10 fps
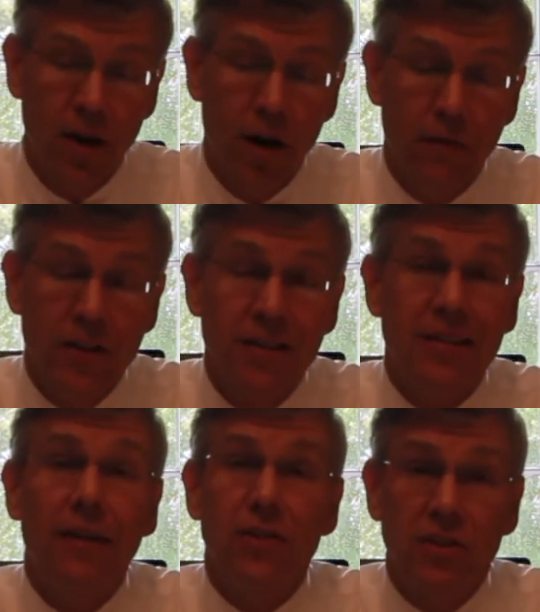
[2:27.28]
Harvey
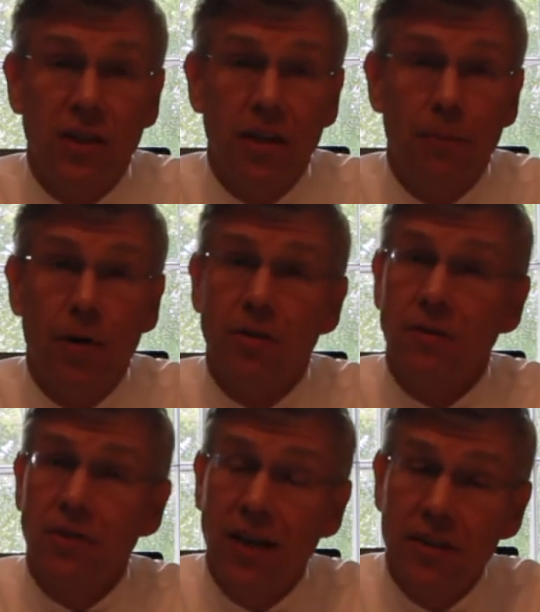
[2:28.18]
devastated parts
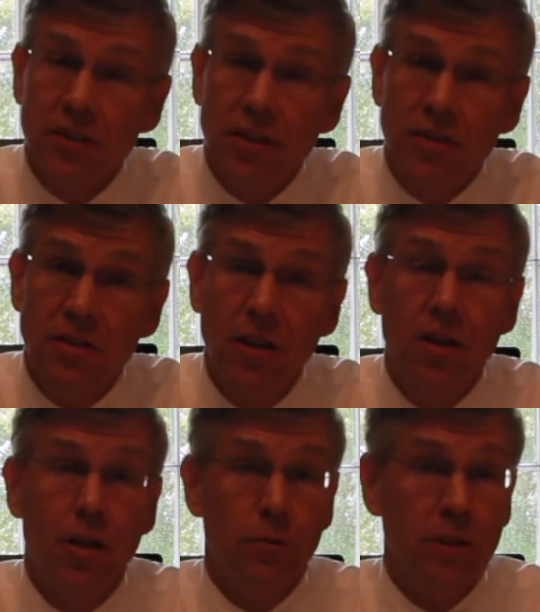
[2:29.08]
of Texas,
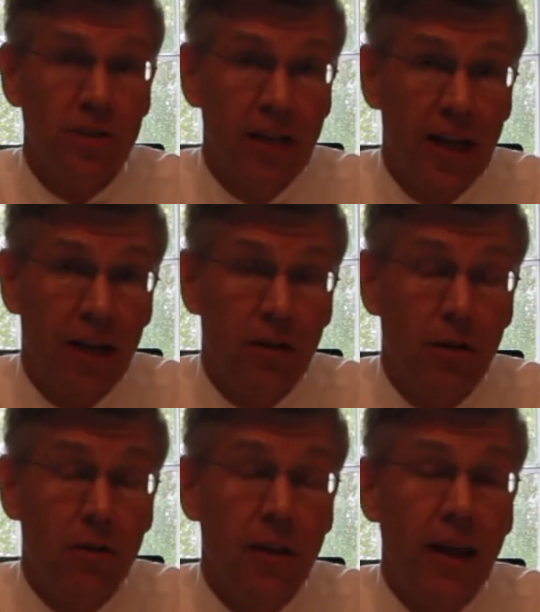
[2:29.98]
Louisiana.
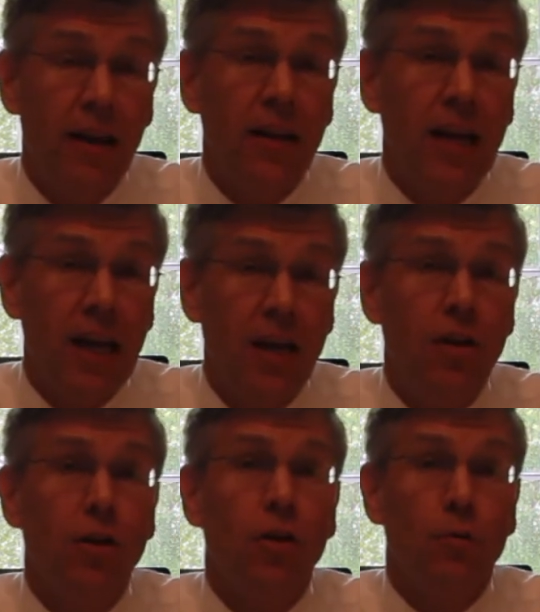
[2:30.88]
Literally, they had an
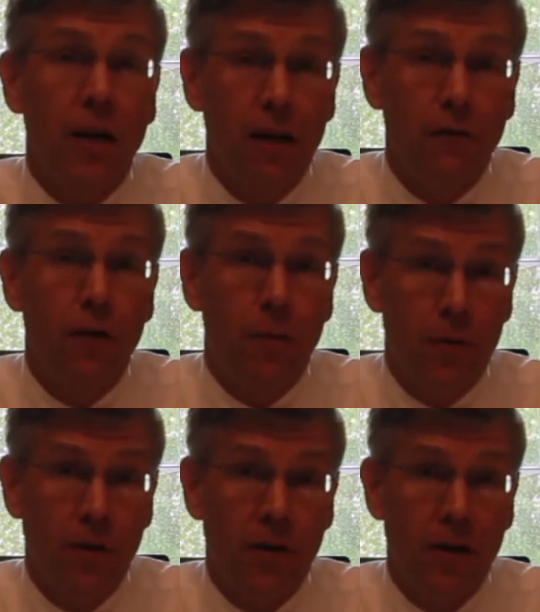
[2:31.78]
8-year rainfall
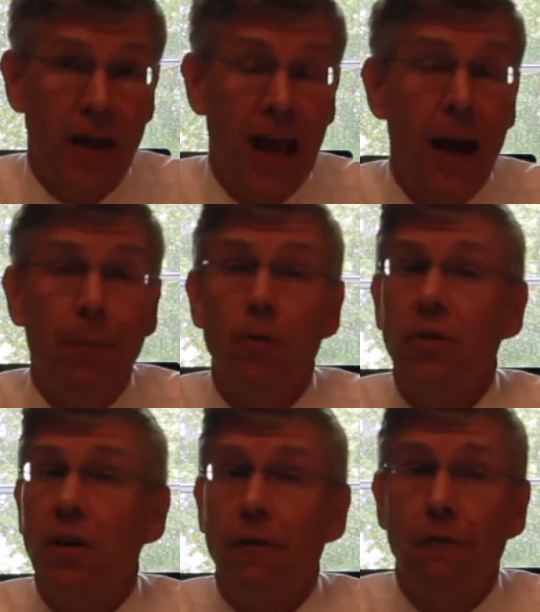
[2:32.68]
period happen
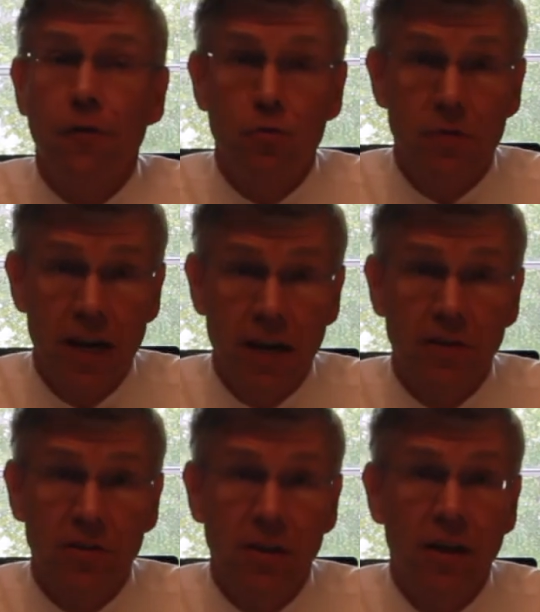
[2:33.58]
within a few
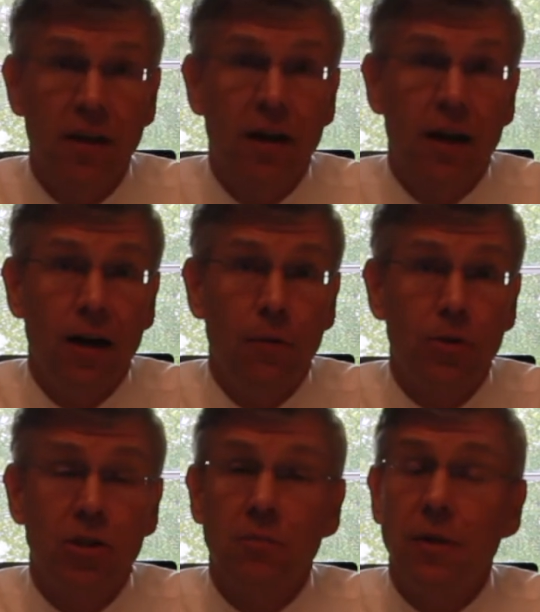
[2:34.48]
days,
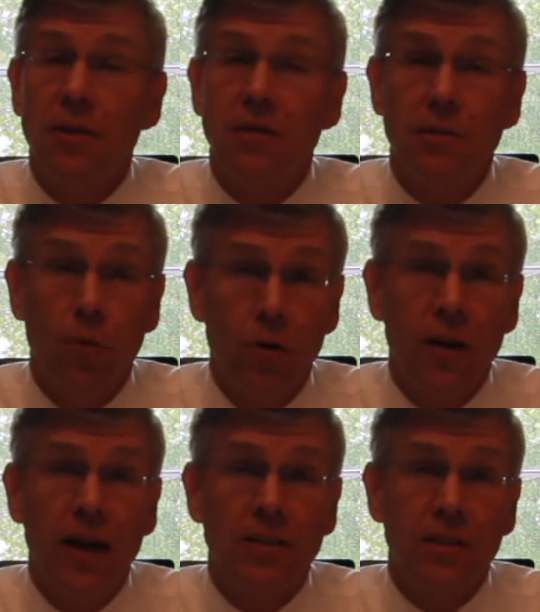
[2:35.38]
which has been
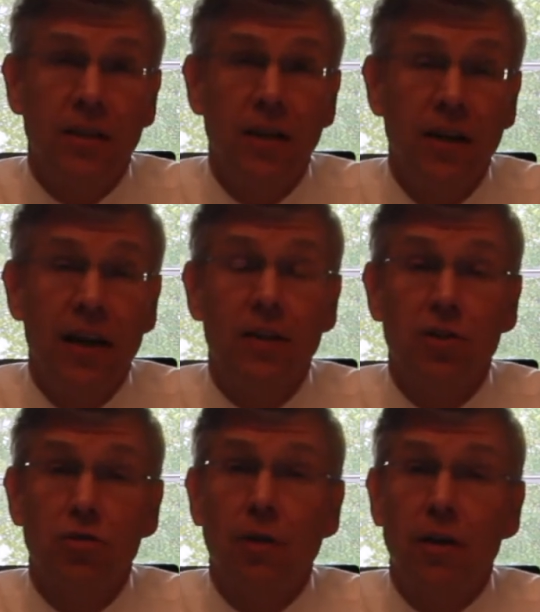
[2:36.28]
demoralizing and
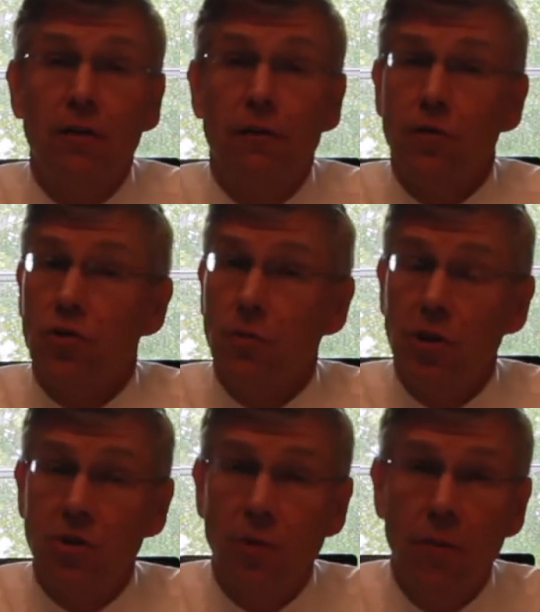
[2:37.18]
destructive for so
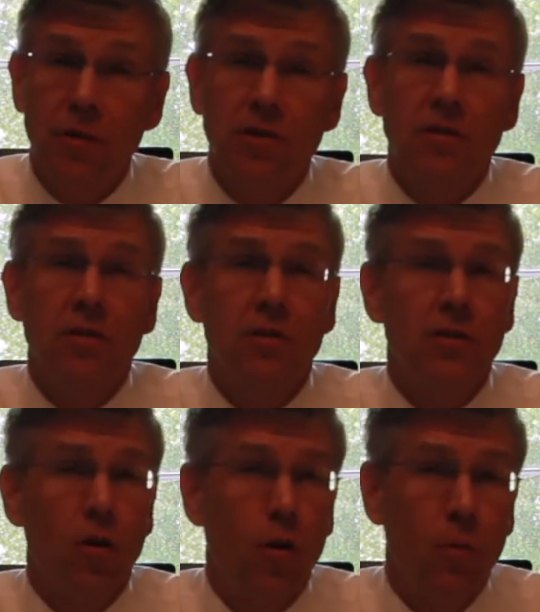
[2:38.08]
many small
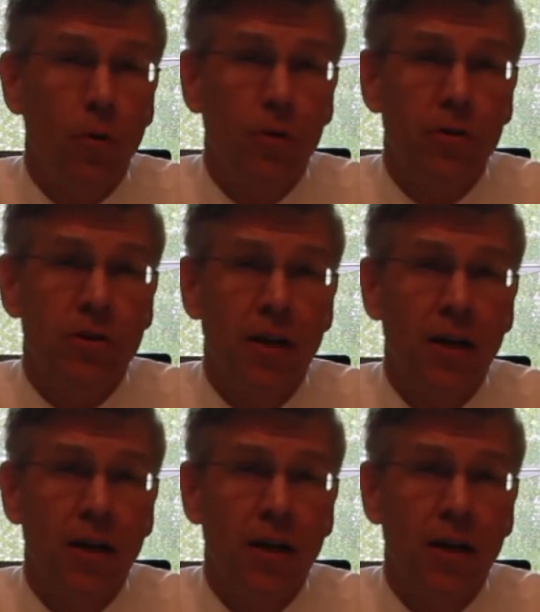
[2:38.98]
businesses, homeowners,